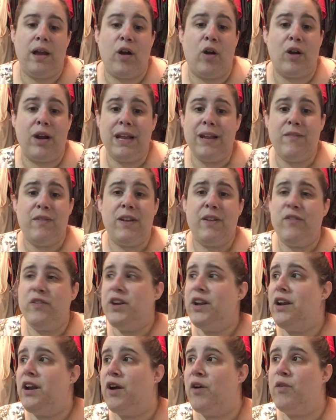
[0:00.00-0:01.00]
or even if
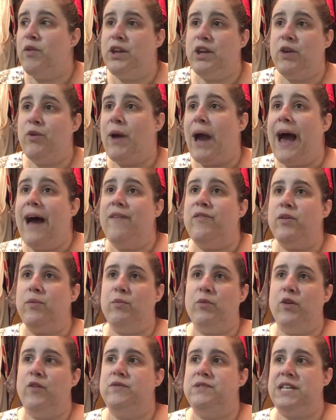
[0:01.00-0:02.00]
you
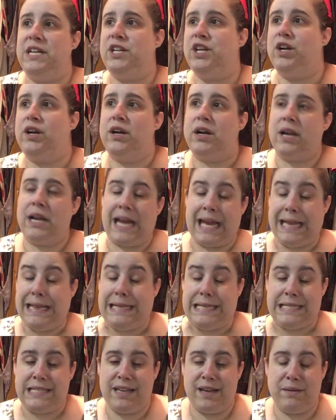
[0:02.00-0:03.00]
haven't moved and you're in
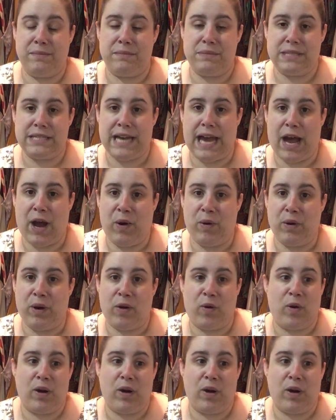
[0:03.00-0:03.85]
the same town